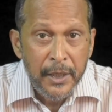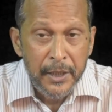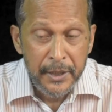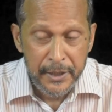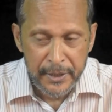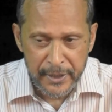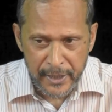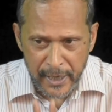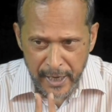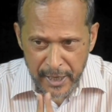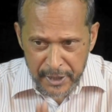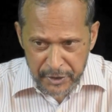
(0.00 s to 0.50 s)

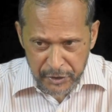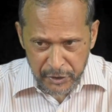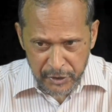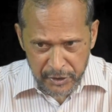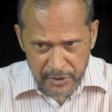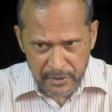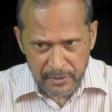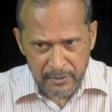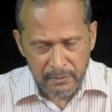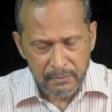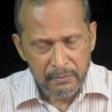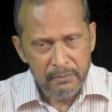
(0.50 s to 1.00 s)

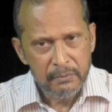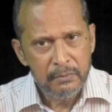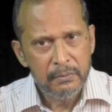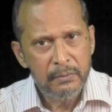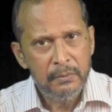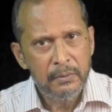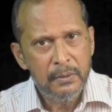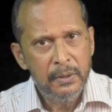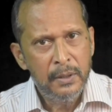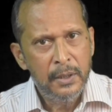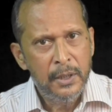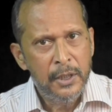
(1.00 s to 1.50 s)
Yes,
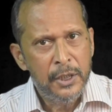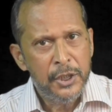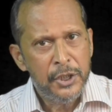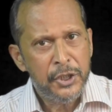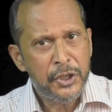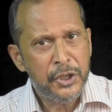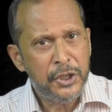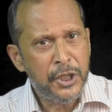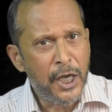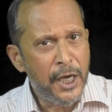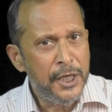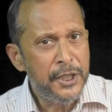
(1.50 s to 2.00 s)

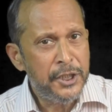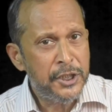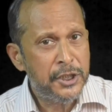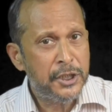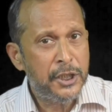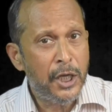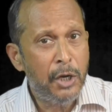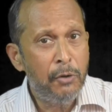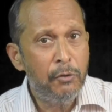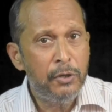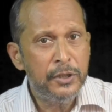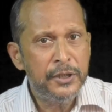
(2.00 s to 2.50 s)

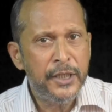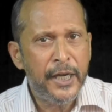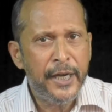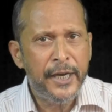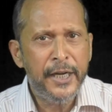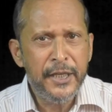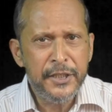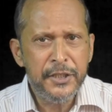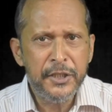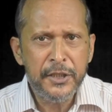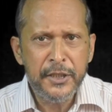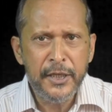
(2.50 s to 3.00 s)
Saista was
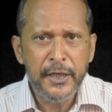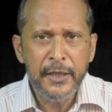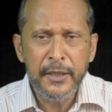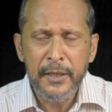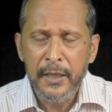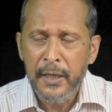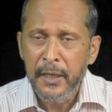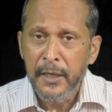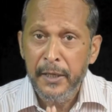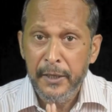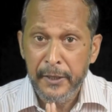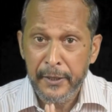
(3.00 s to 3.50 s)

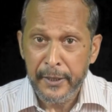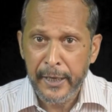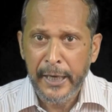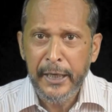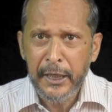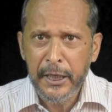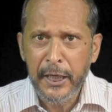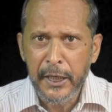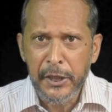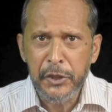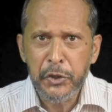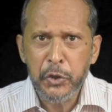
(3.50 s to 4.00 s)
arrested,
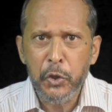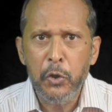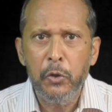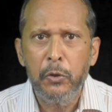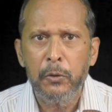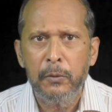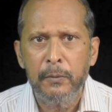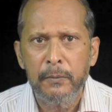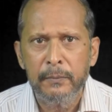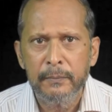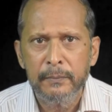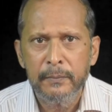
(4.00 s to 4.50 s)
rightly
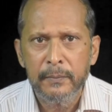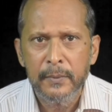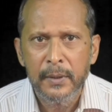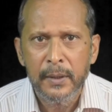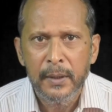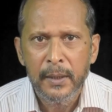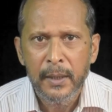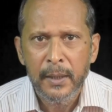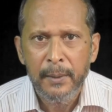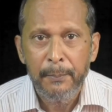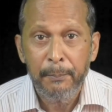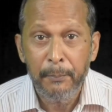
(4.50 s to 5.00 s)
so.
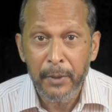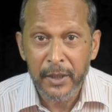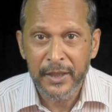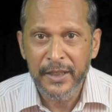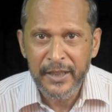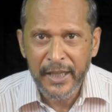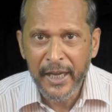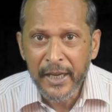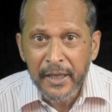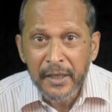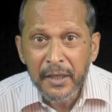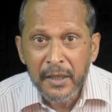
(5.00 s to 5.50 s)

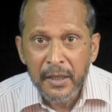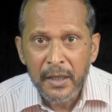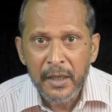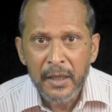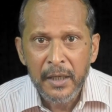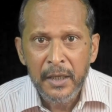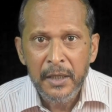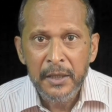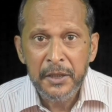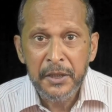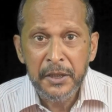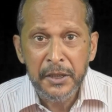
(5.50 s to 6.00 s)
But then
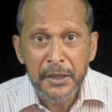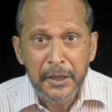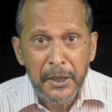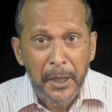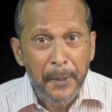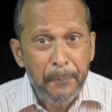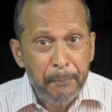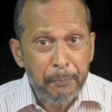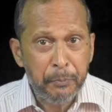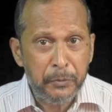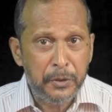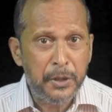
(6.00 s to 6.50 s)

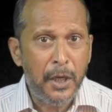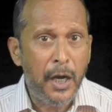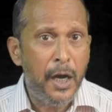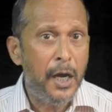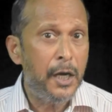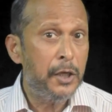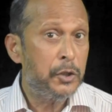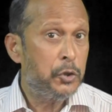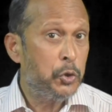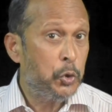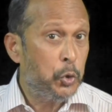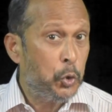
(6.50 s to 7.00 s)

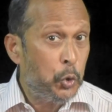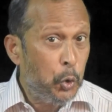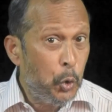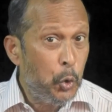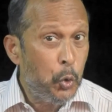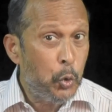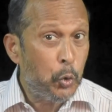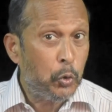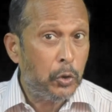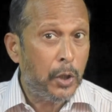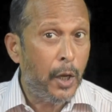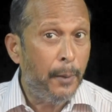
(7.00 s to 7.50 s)
Tripta
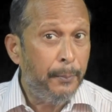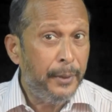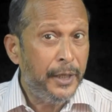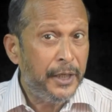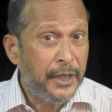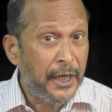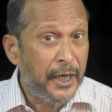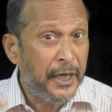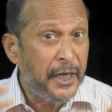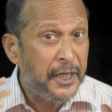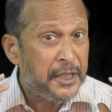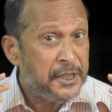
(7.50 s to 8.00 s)
too
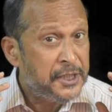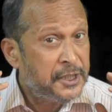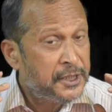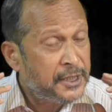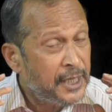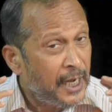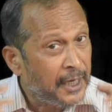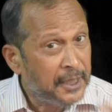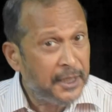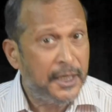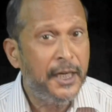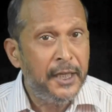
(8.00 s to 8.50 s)
committed
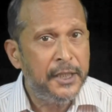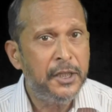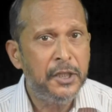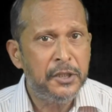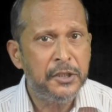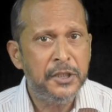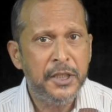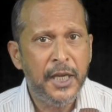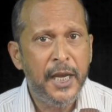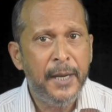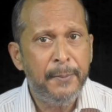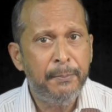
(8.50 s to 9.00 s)
exactly the
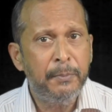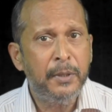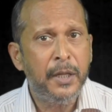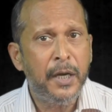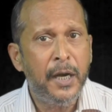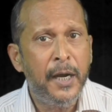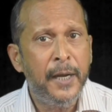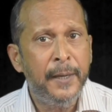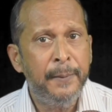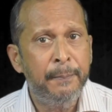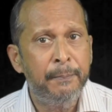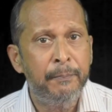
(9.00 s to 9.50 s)
same
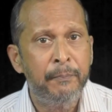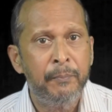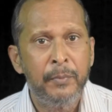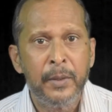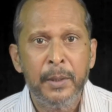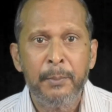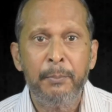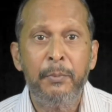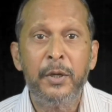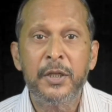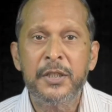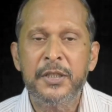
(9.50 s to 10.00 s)
crime,
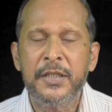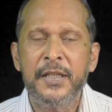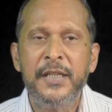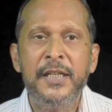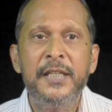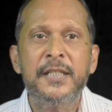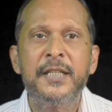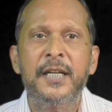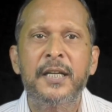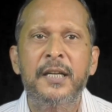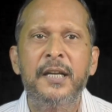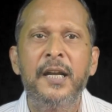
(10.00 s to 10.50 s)
but
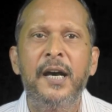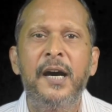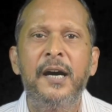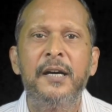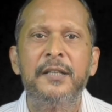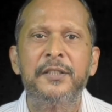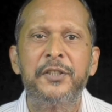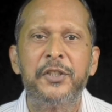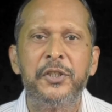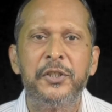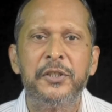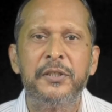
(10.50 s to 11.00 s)
she is at
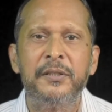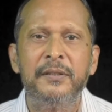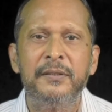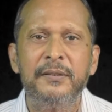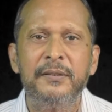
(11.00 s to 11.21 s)
large.